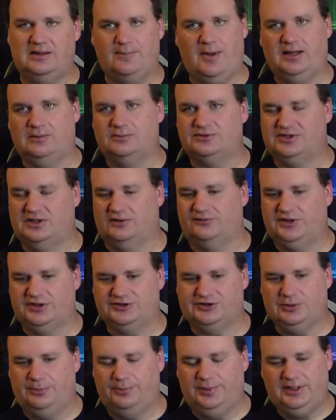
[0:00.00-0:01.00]
he made himself
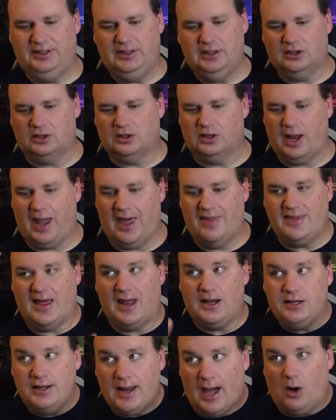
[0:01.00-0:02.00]
disappear and
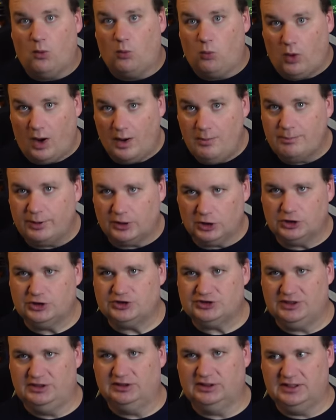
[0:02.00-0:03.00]
that not one
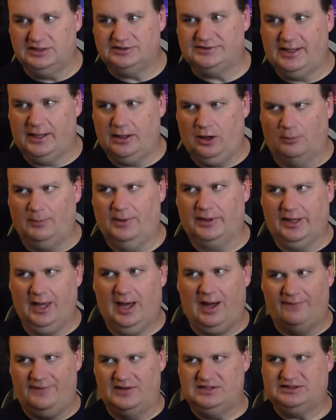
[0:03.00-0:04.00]
person can say, oh my
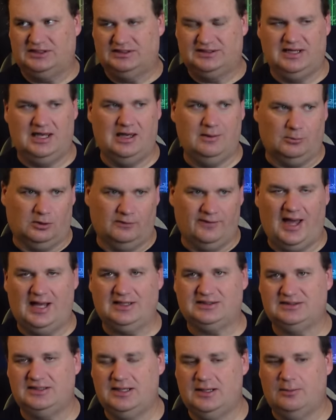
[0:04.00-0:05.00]
God, this is him or
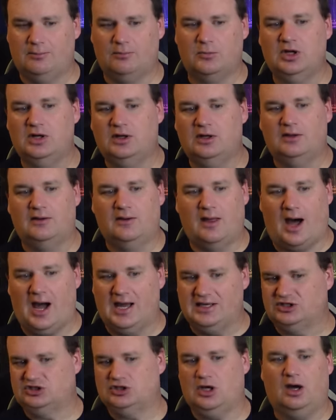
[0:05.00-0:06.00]
that's him,
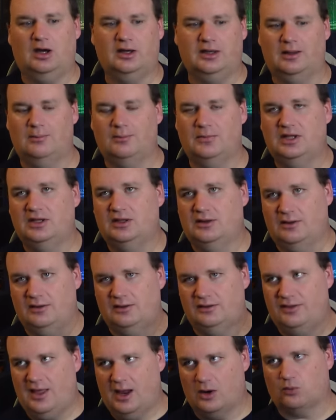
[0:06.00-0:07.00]
I saw him,
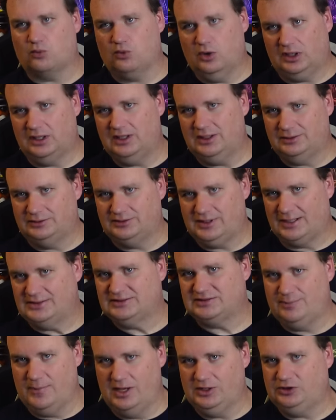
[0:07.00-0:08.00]
that really
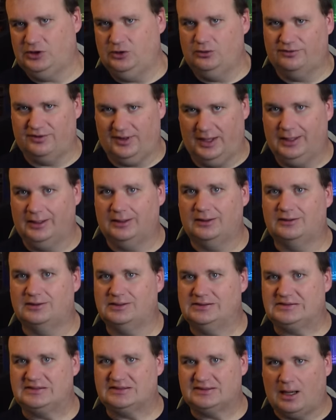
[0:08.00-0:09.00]
does make you think
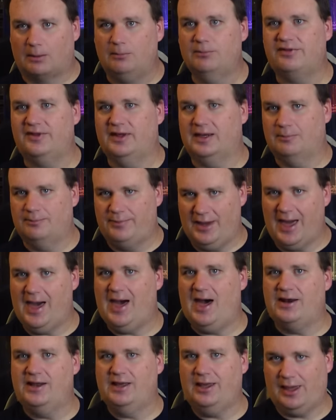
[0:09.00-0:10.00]
something
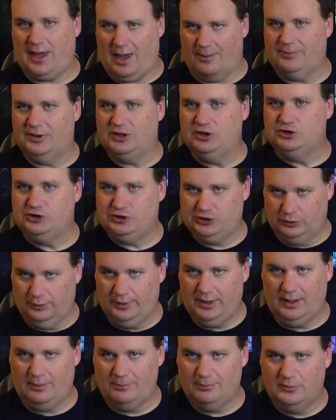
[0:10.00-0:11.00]
bad happened to
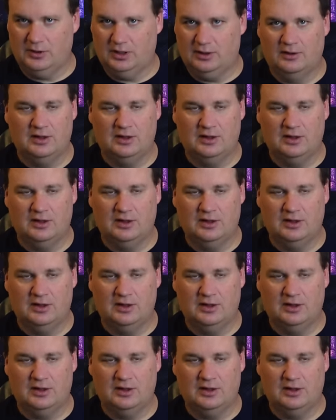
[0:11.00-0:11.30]
him.